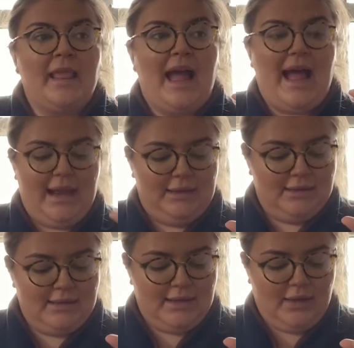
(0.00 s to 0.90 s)
And
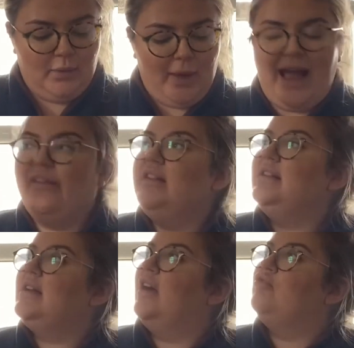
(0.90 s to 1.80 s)
we're
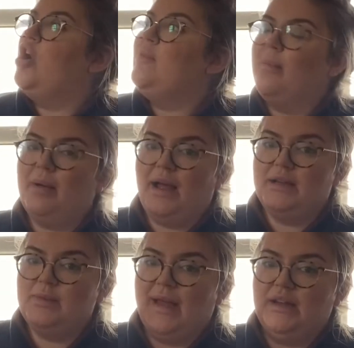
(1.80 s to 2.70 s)
having a Roman
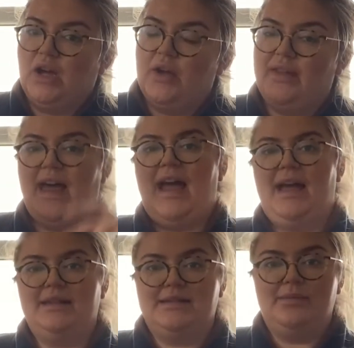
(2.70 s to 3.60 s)
blind made over there
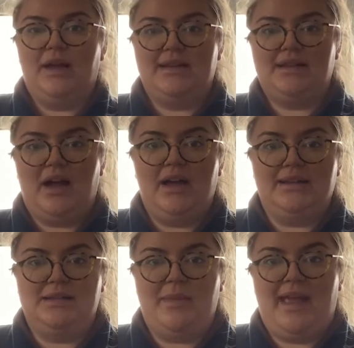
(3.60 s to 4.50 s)
and some nice
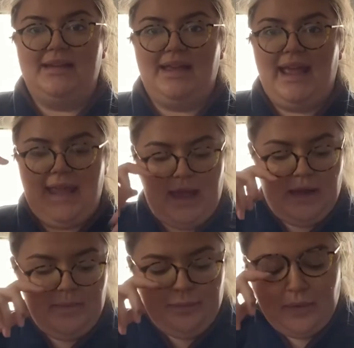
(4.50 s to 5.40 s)
curtains made
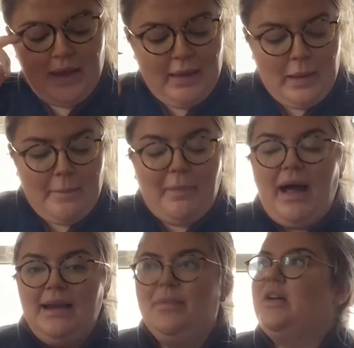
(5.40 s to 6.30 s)
here.
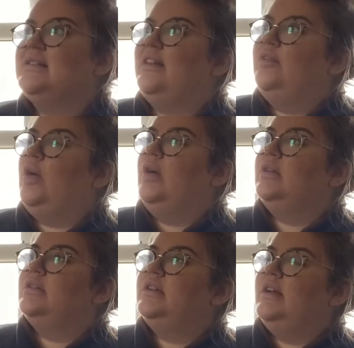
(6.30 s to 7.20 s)
Partly because I've got,
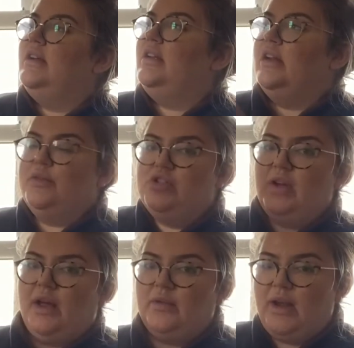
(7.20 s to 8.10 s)
you know, two,
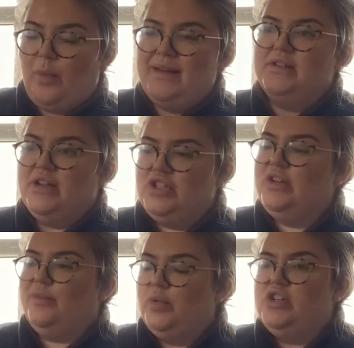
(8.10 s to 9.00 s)
a, a window,
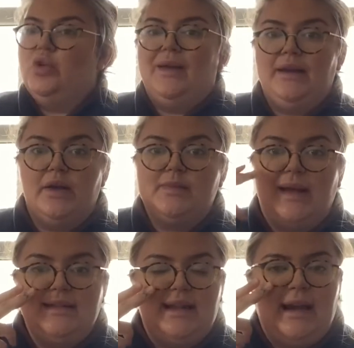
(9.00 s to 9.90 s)
two, two windows
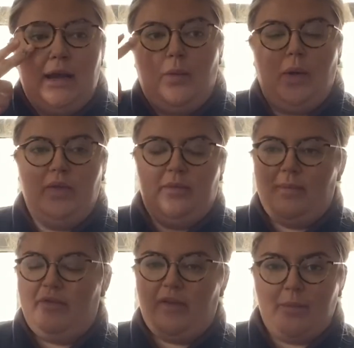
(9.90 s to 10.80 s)
basically, and I want the
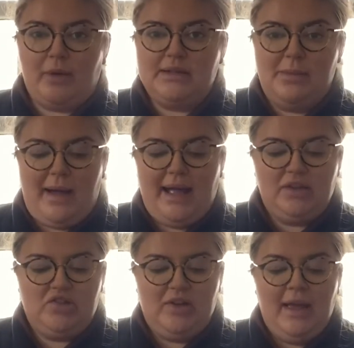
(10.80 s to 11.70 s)
fabric to
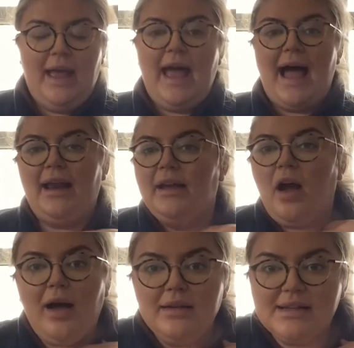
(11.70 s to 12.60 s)
match and I
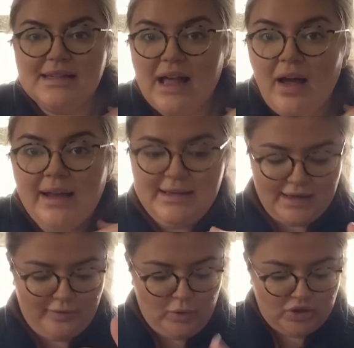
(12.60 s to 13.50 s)
can't decide.
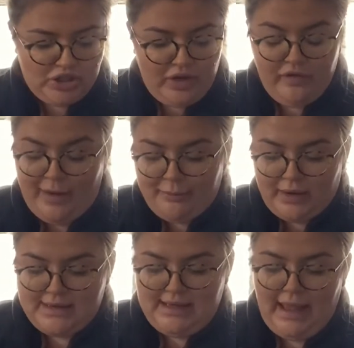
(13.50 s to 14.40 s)
I've got two
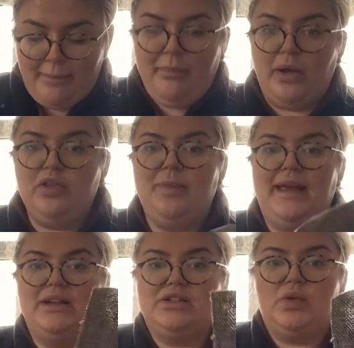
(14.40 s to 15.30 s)
fabrics here, both
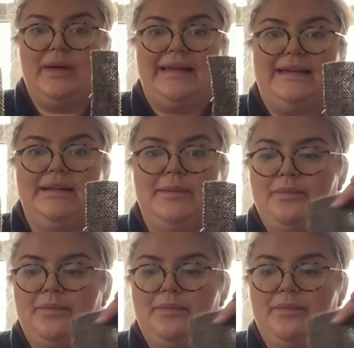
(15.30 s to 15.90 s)
being tweed.